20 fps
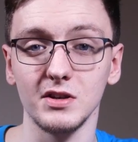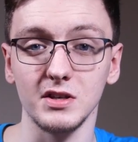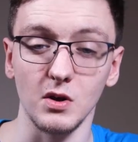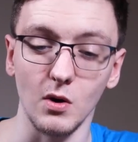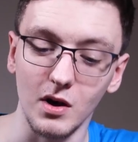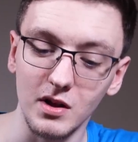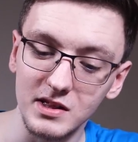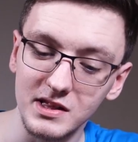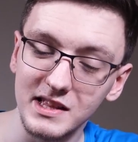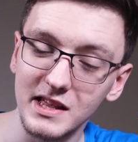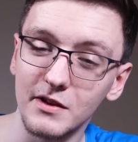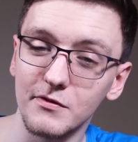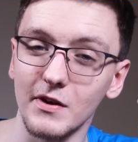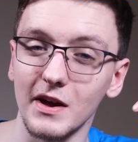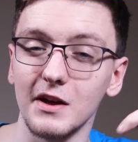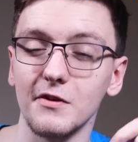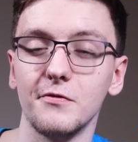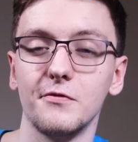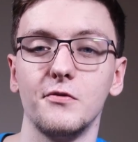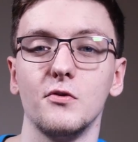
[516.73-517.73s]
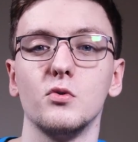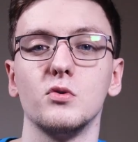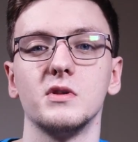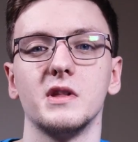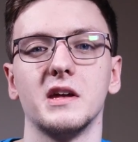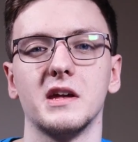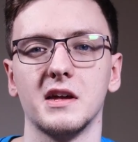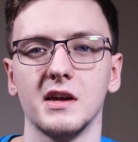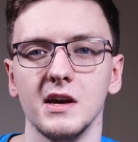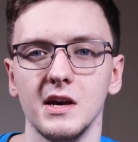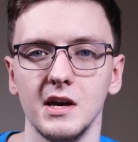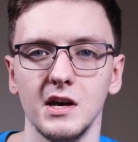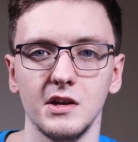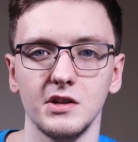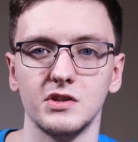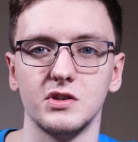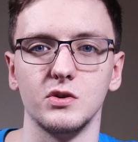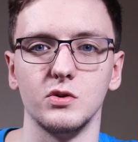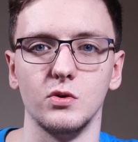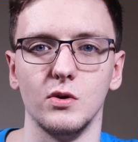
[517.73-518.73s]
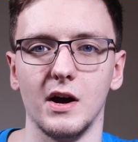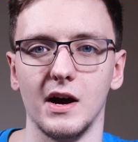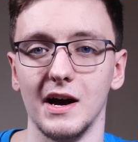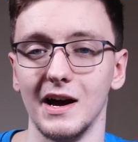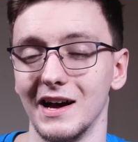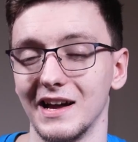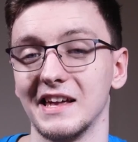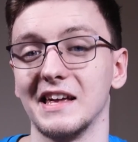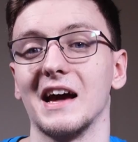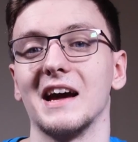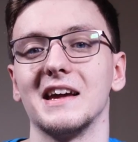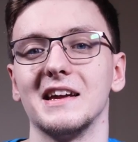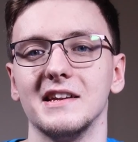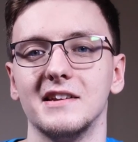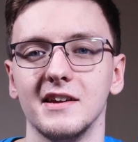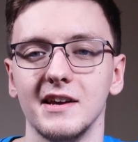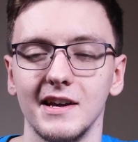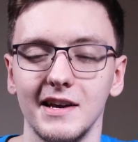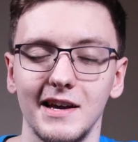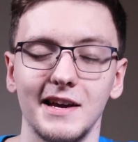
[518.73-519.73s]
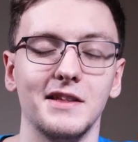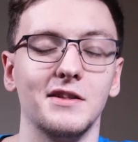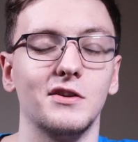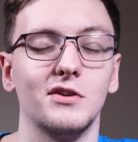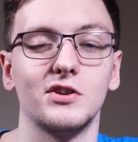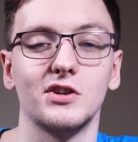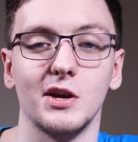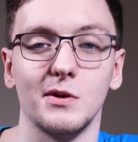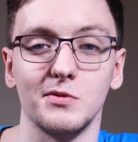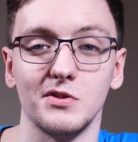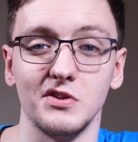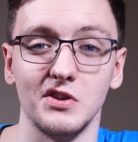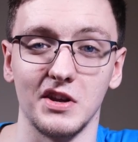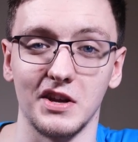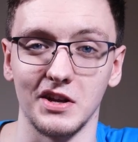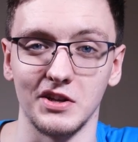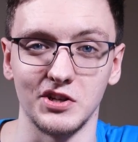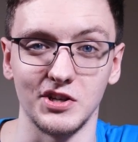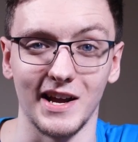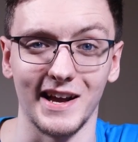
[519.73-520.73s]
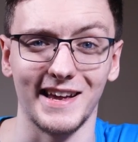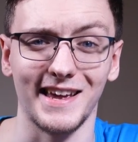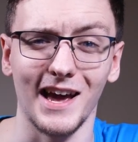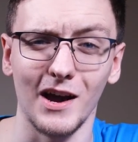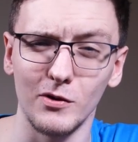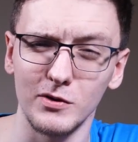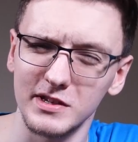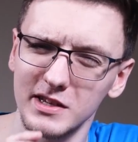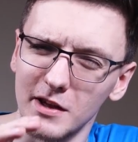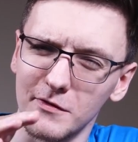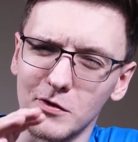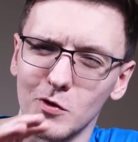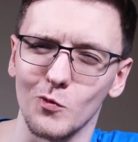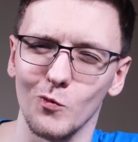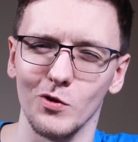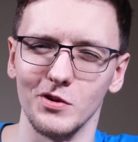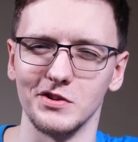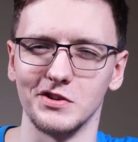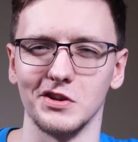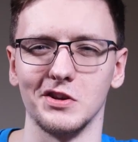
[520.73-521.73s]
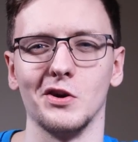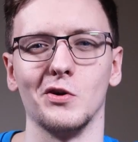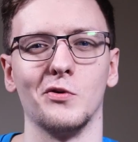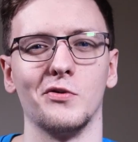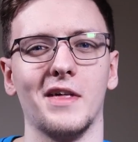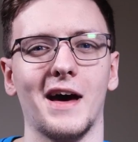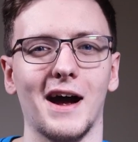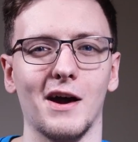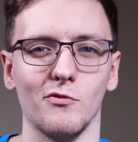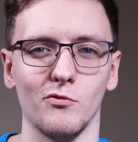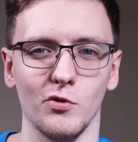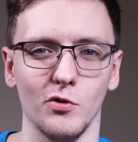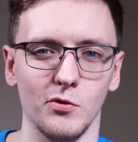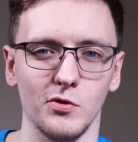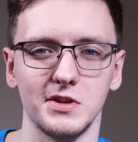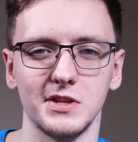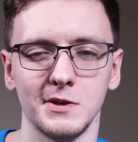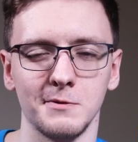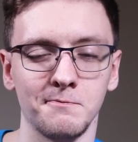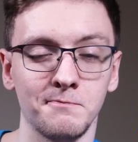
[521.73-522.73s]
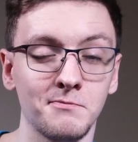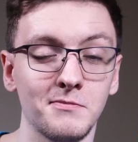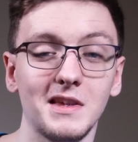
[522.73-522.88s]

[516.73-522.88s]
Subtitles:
so I'll leave a full link to a guide in the description you can check out if you want to go that route.